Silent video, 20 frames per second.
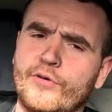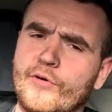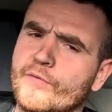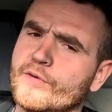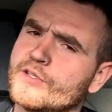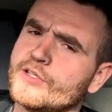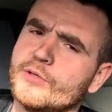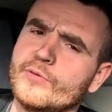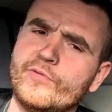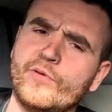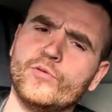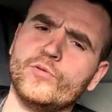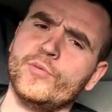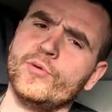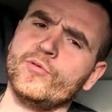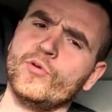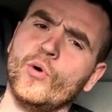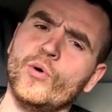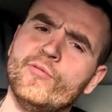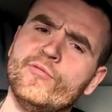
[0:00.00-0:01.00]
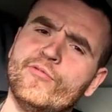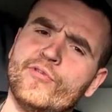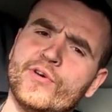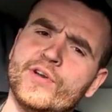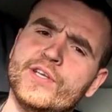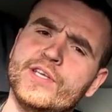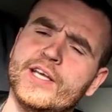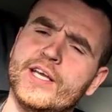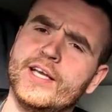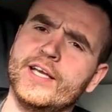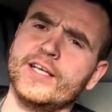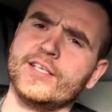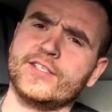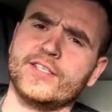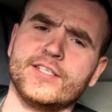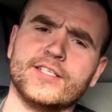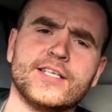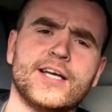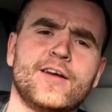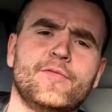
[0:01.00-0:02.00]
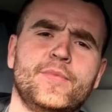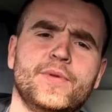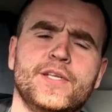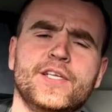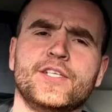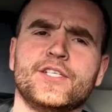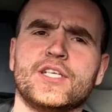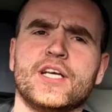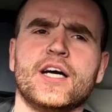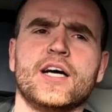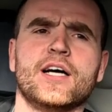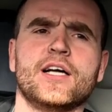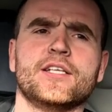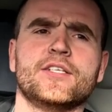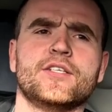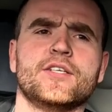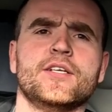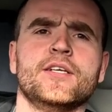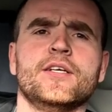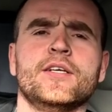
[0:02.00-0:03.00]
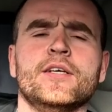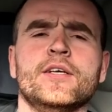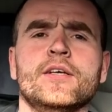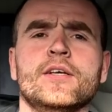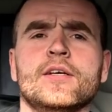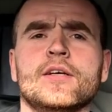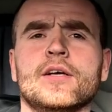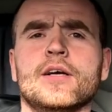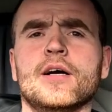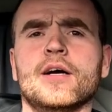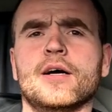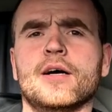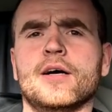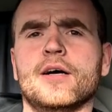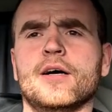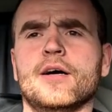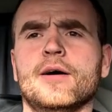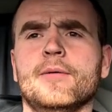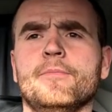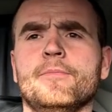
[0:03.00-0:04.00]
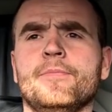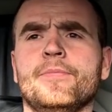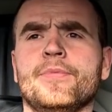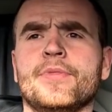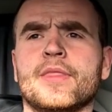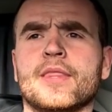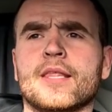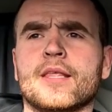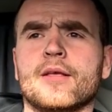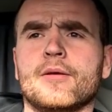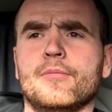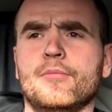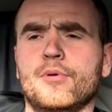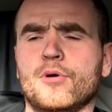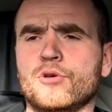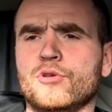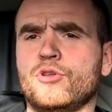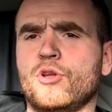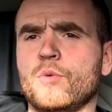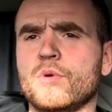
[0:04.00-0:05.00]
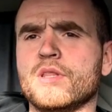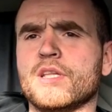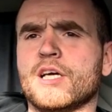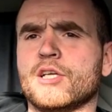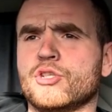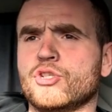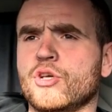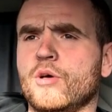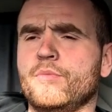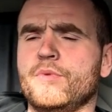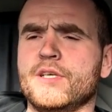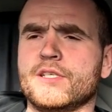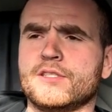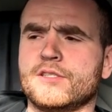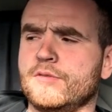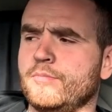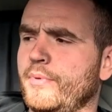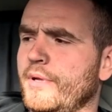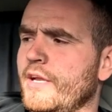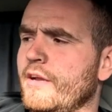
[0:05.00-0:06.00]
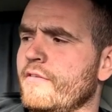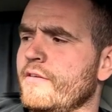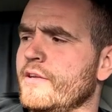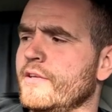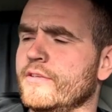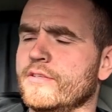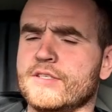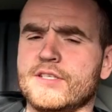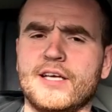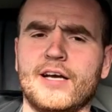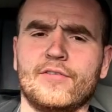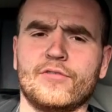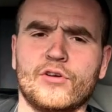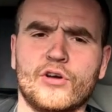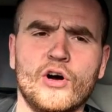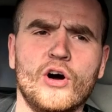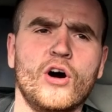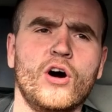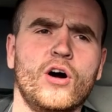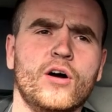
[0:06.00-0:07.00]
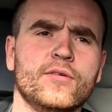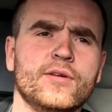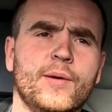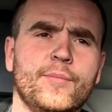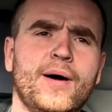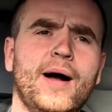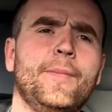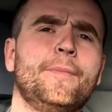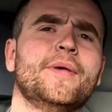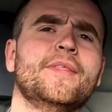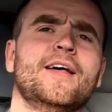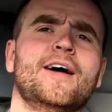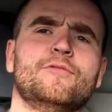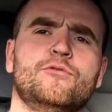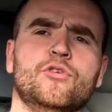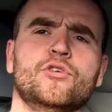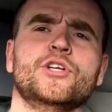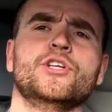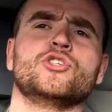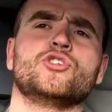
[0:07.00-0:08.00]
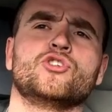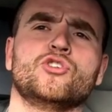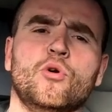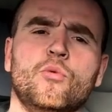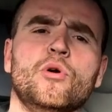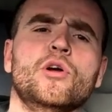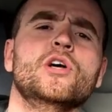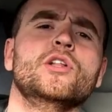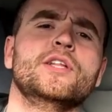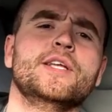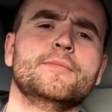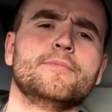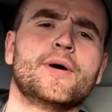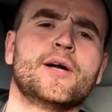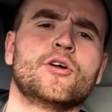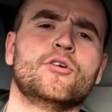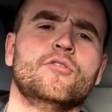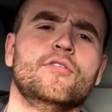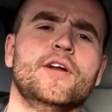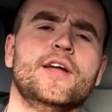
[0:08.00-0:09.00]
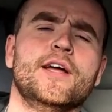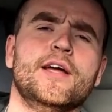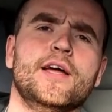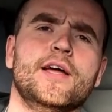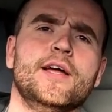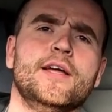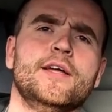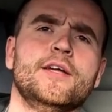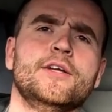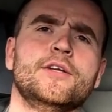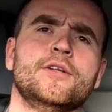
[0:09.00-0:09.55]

Obviously we've only been going 3 years since I've been in charge, but doing that job, the experience that I've got, I'm happy that I've done it so early in my career,